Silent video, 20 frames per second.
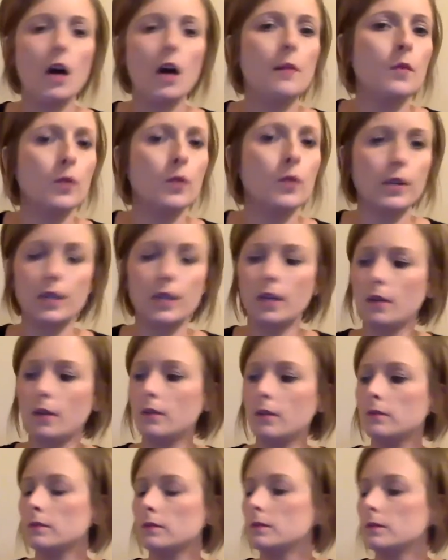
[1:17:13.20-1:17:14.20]
or, you
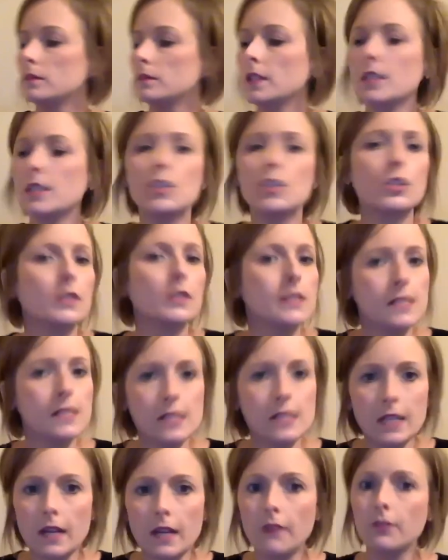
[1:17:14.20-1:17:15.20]
know, insurance
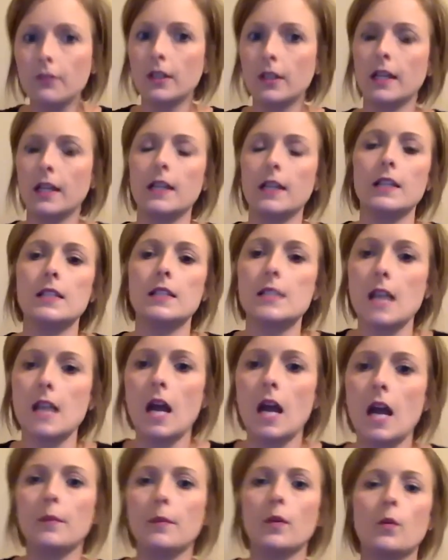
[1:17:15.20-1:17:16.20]
isn't covering it at the
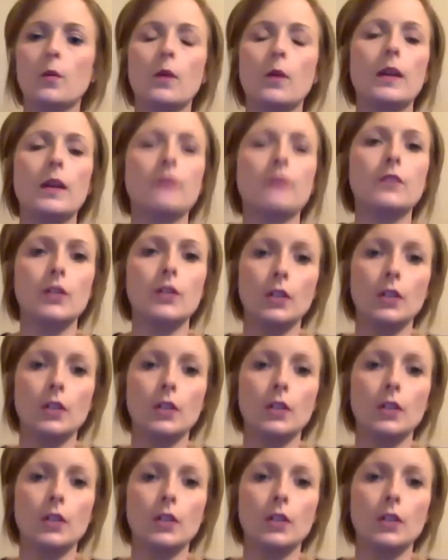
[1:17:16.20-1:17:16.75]
time or whatever.